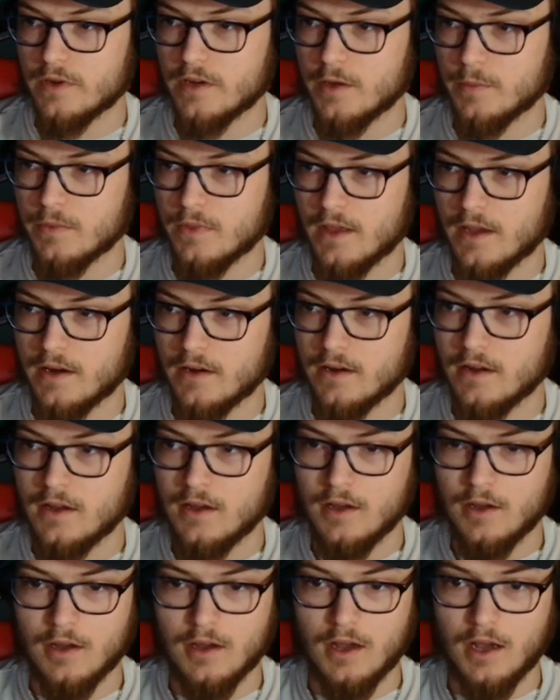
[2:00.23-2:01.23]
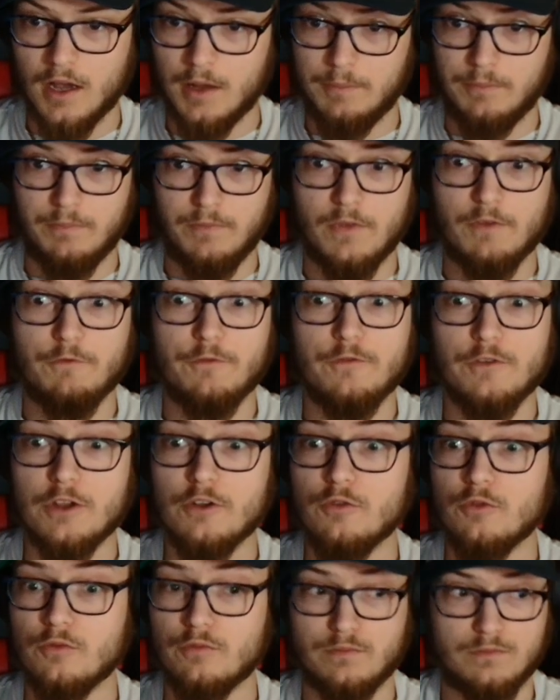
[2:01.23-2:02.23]
up there.
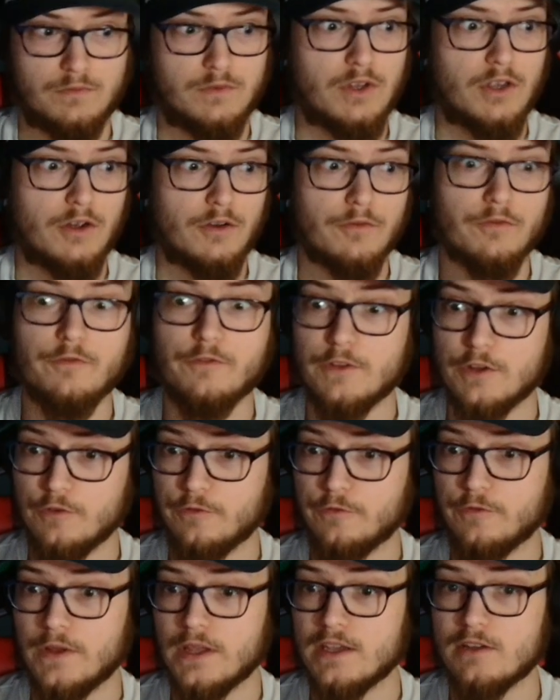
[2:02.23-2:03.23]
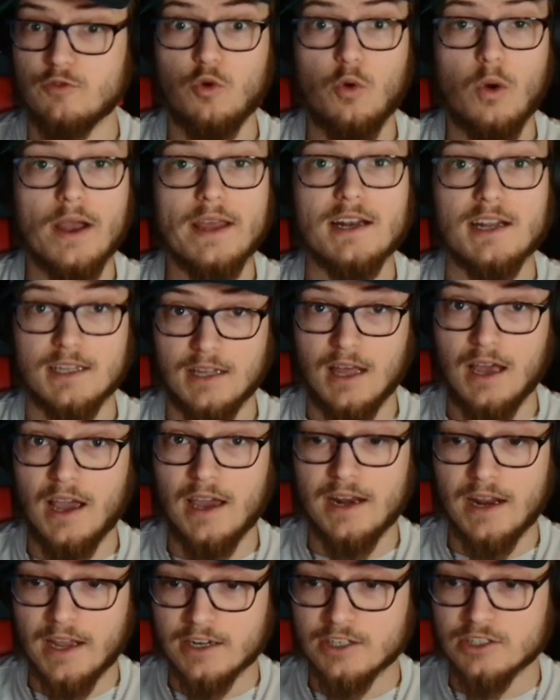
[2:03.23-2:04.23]
Few feet, quite a
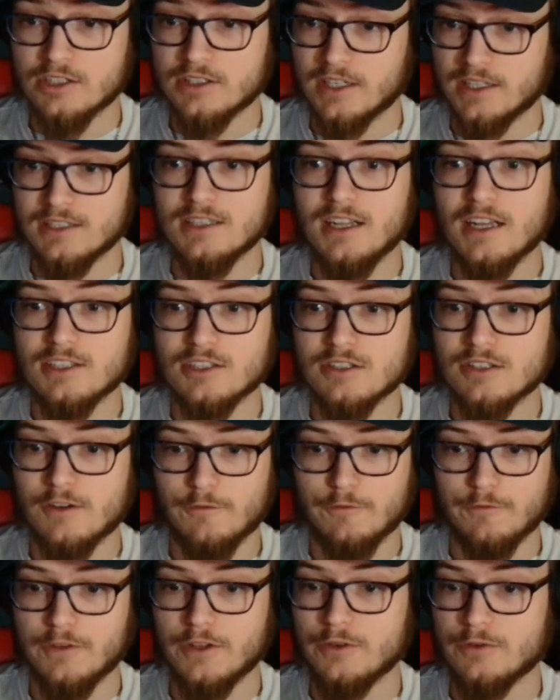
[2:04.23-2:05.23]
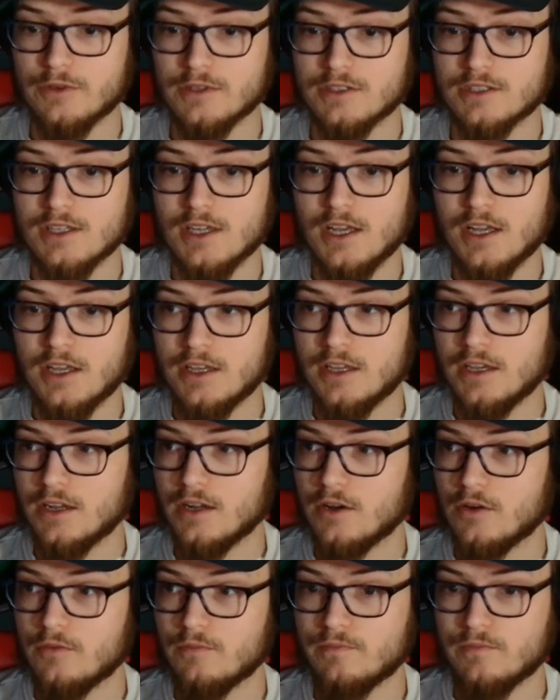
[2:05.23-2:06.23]
lot, actually. It's not just a few, it's, you
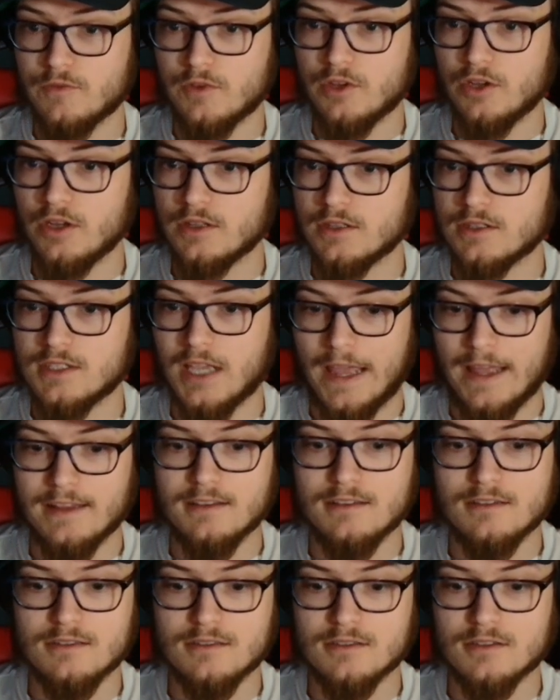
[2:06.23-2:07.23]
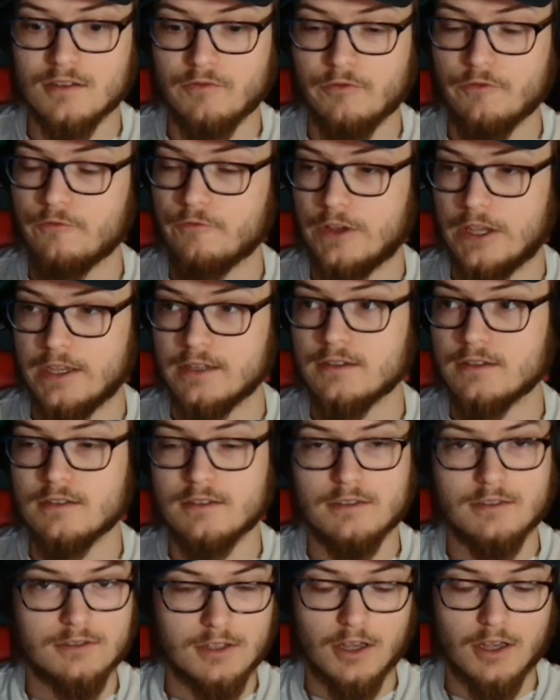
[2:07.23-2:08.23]
know, good tens of feet.
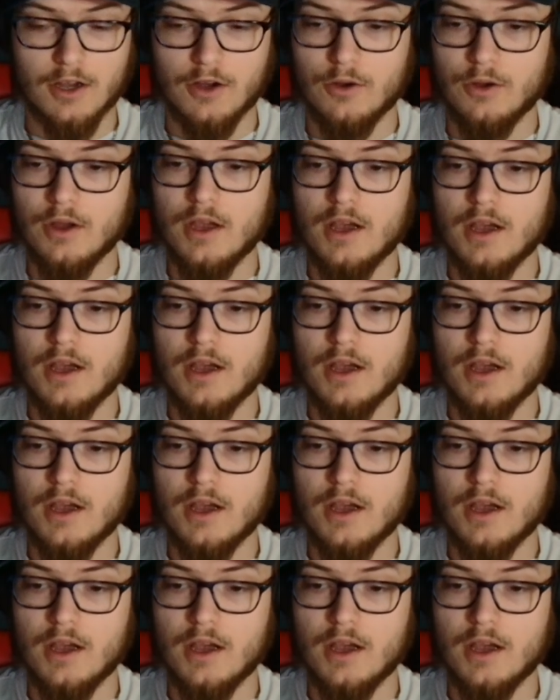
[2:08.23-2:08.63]
So